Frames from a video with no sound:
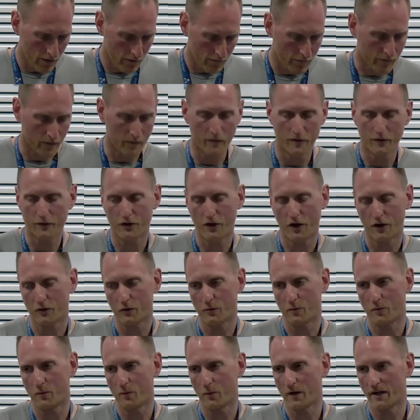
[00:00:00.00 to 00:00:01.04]
from the
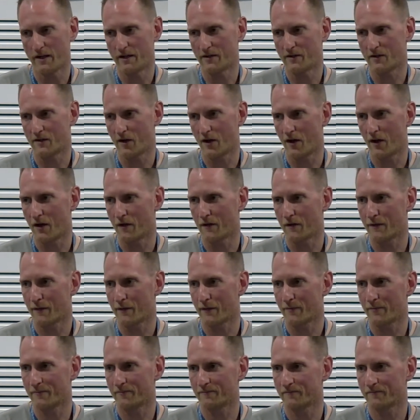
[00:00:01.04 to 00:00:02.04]
judgment we deserve.